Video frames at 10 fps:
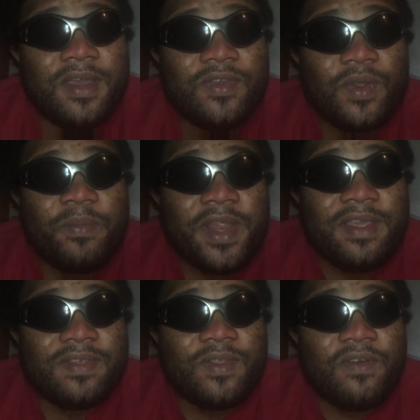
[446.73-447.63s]
So
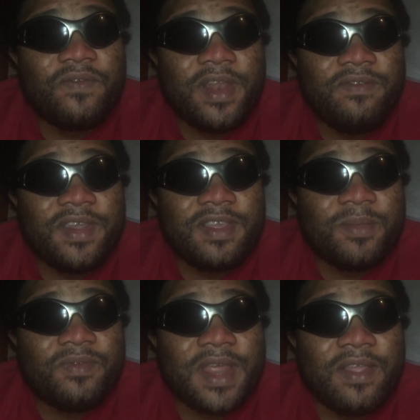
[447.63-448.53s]
please, don't fall a
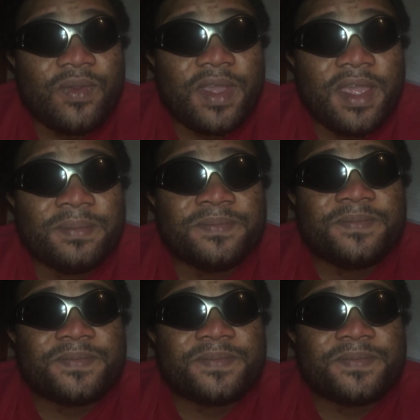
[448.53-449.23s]
victim of that, okay?